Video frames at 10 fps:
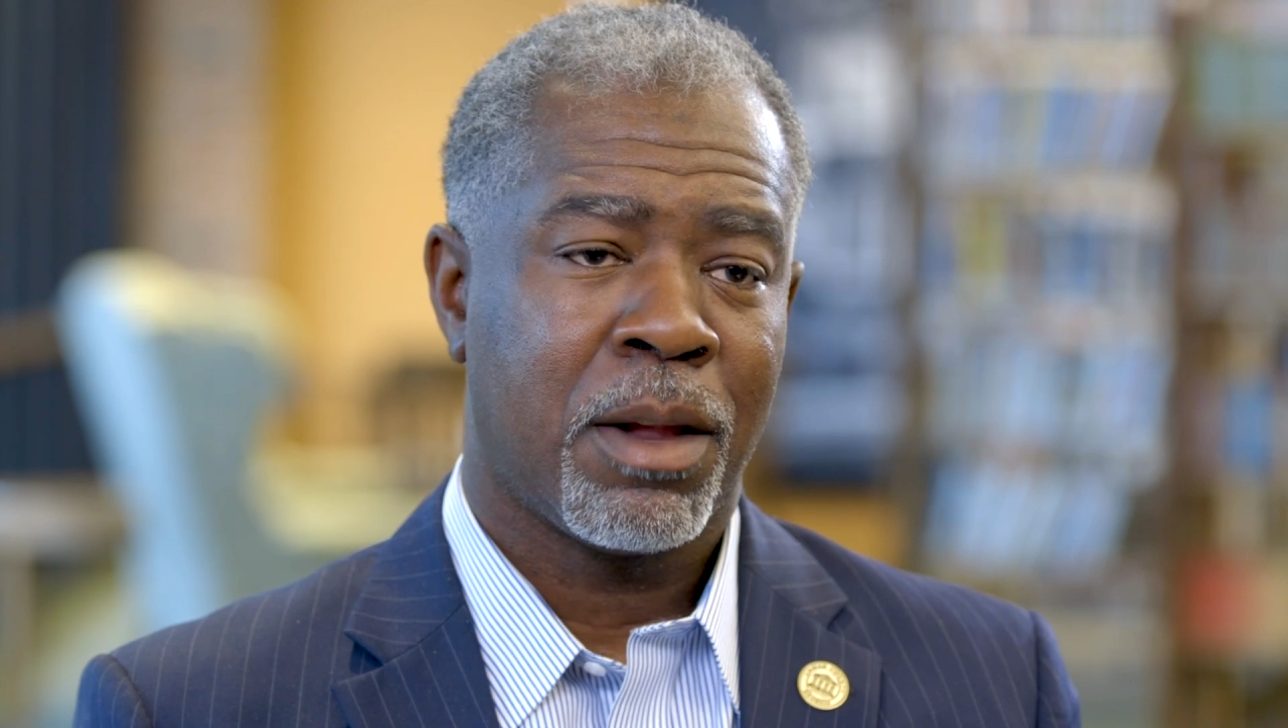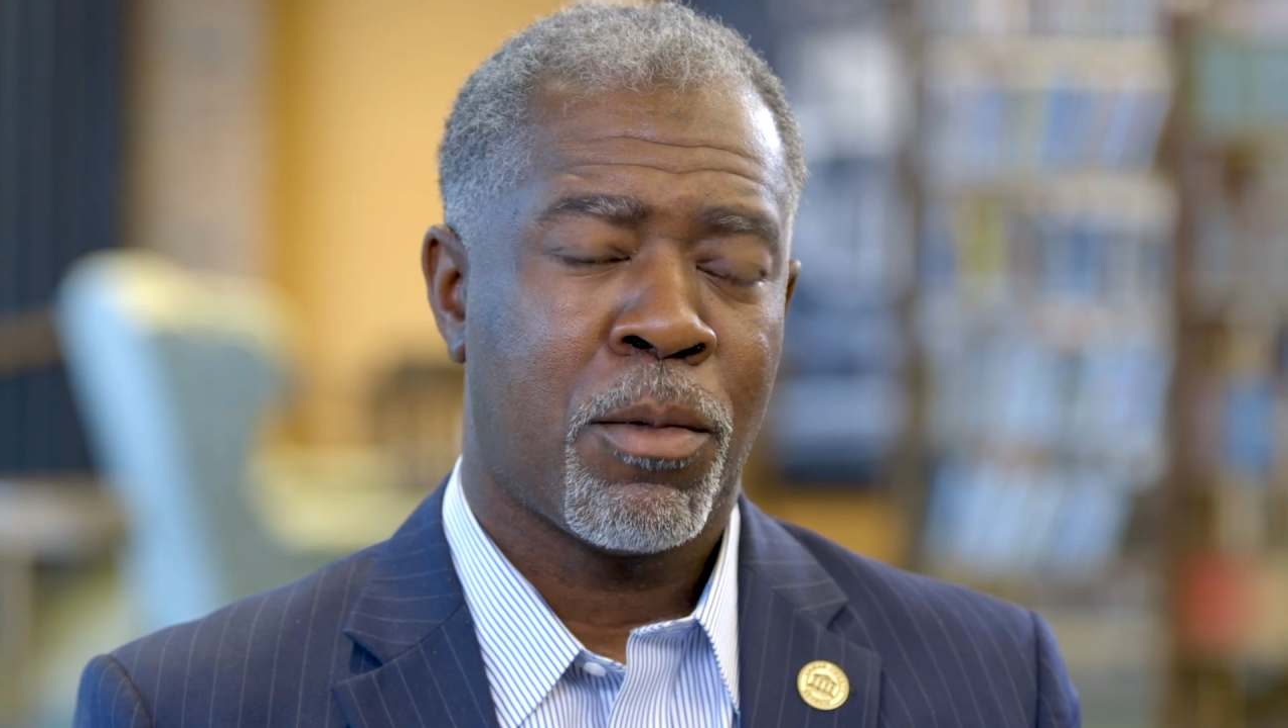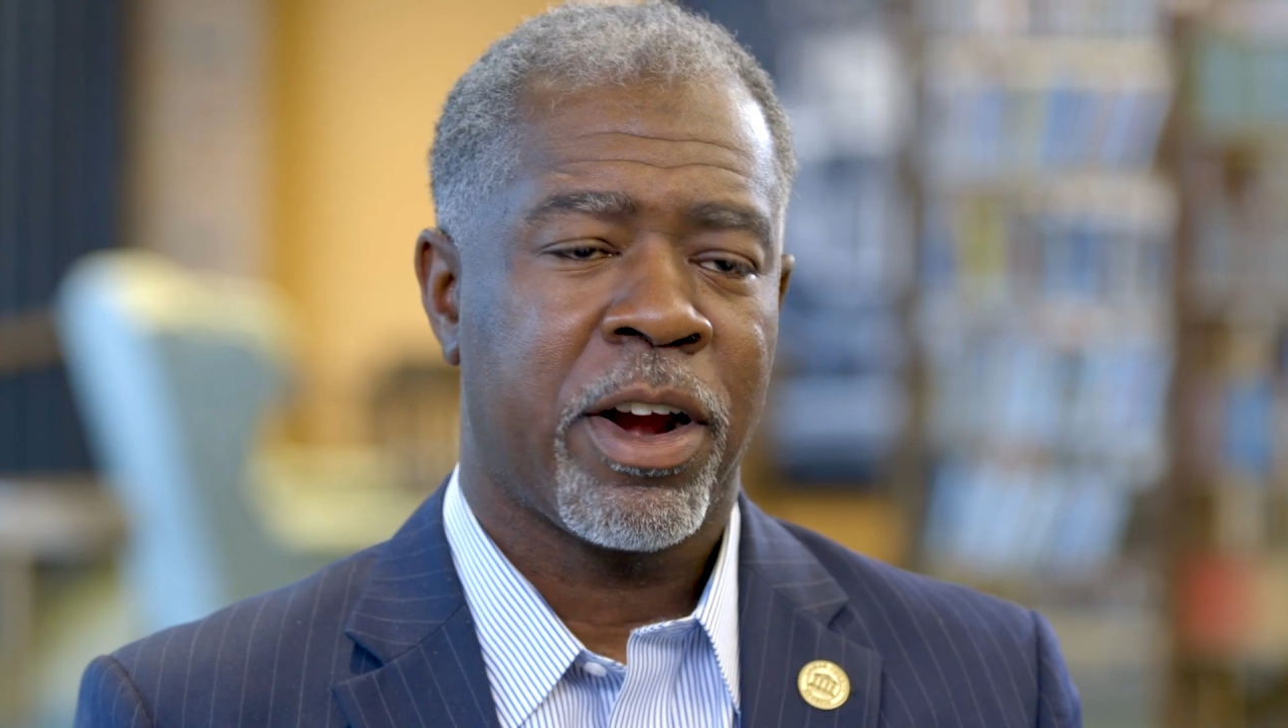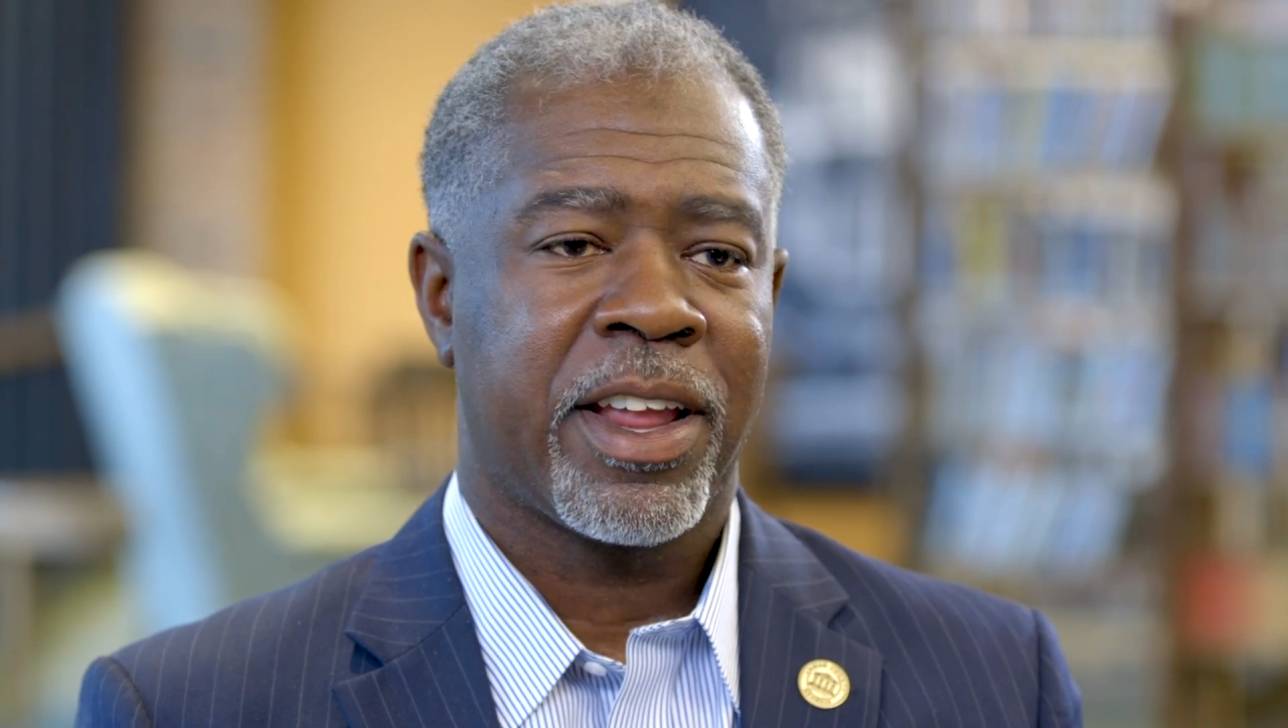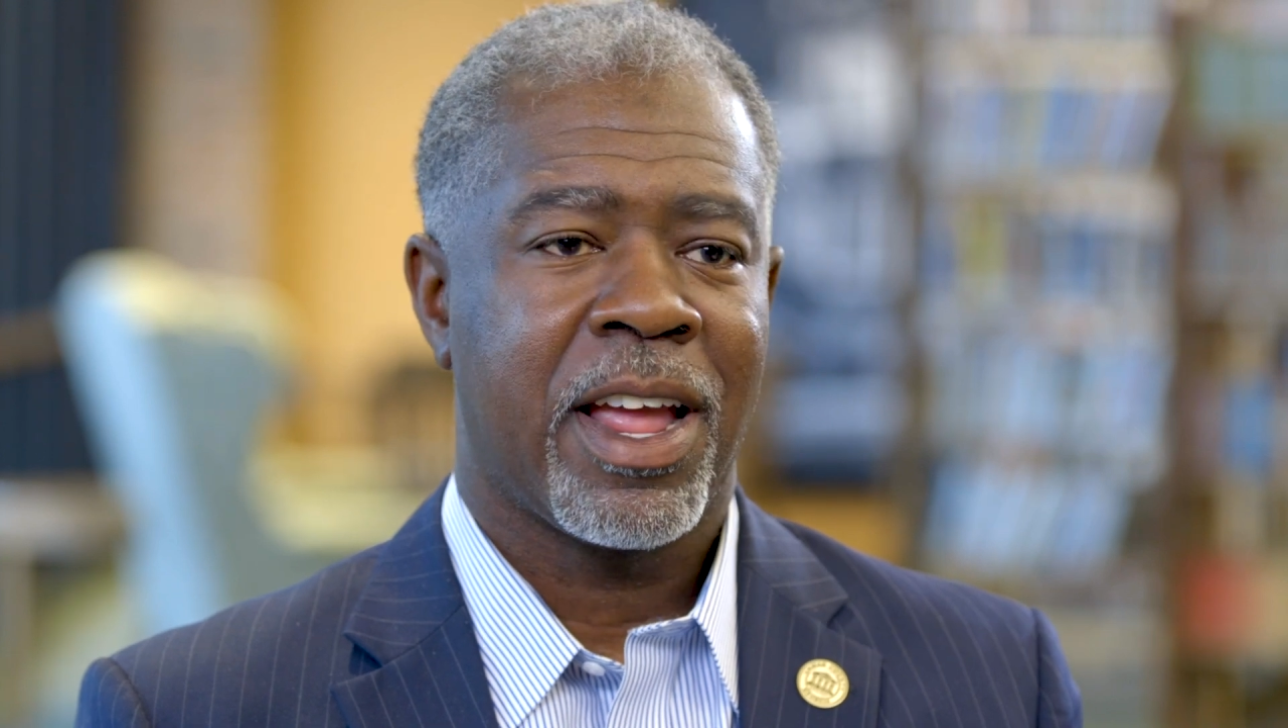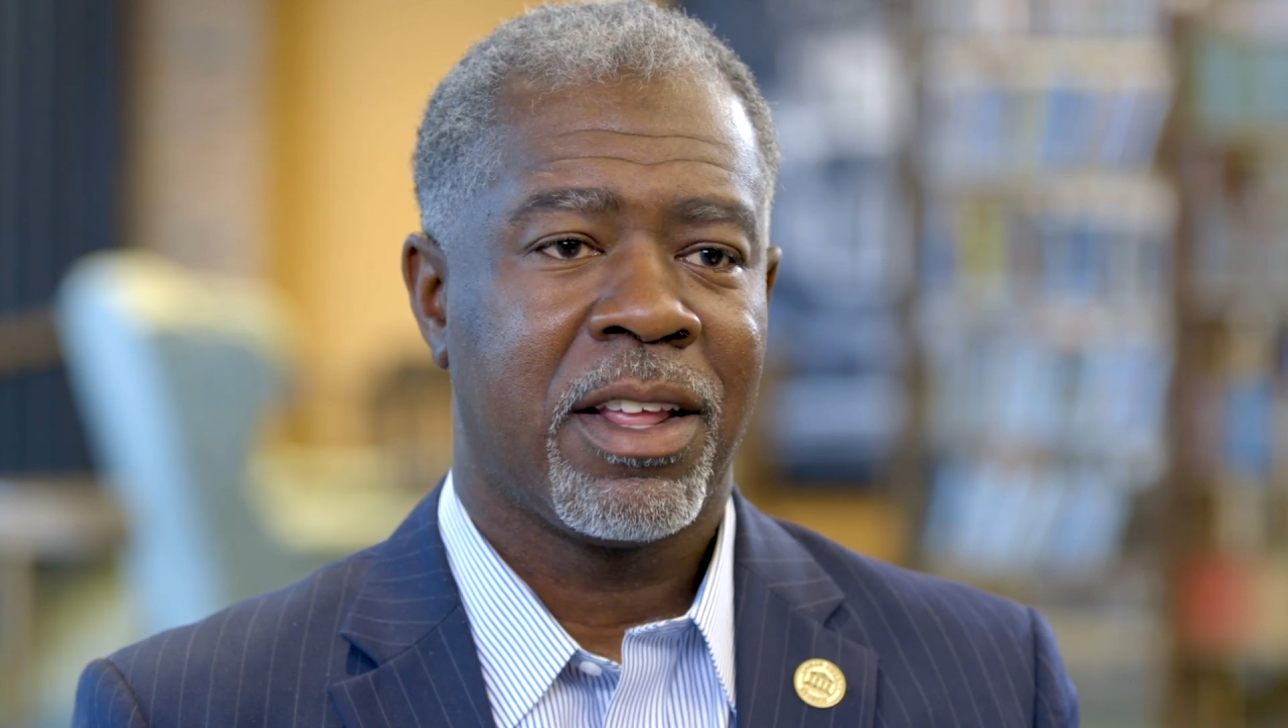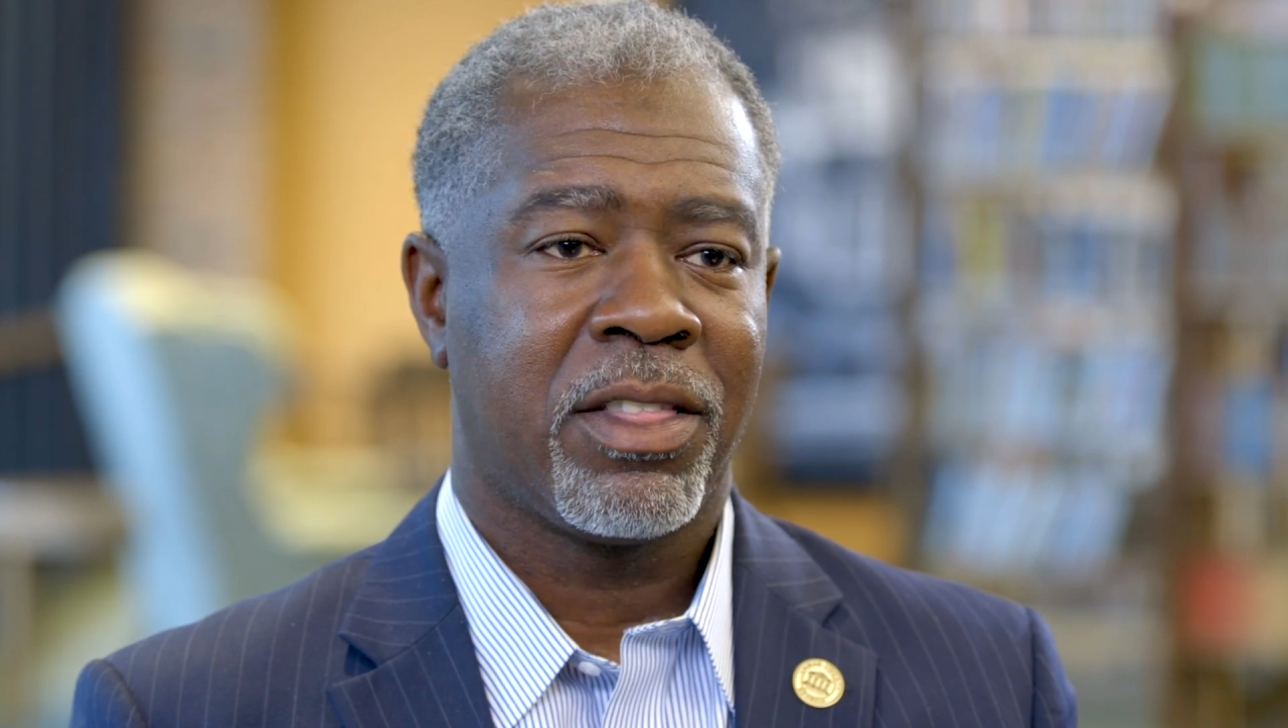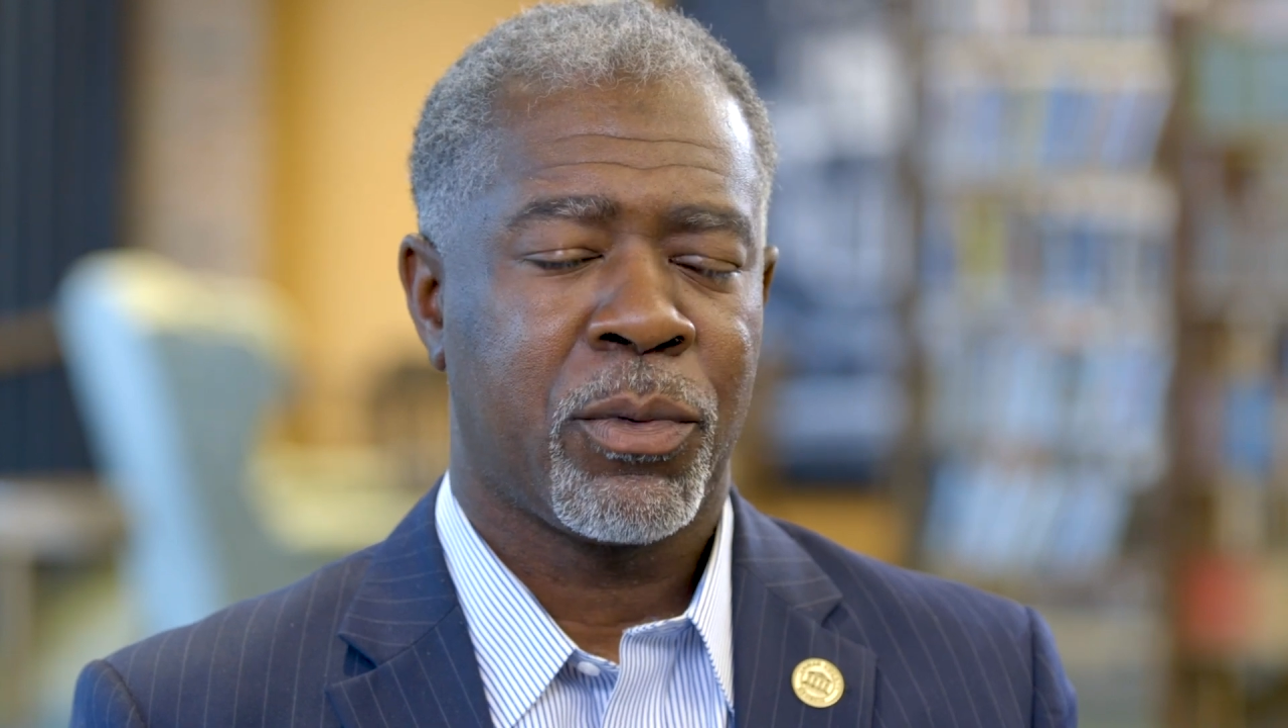Lamar County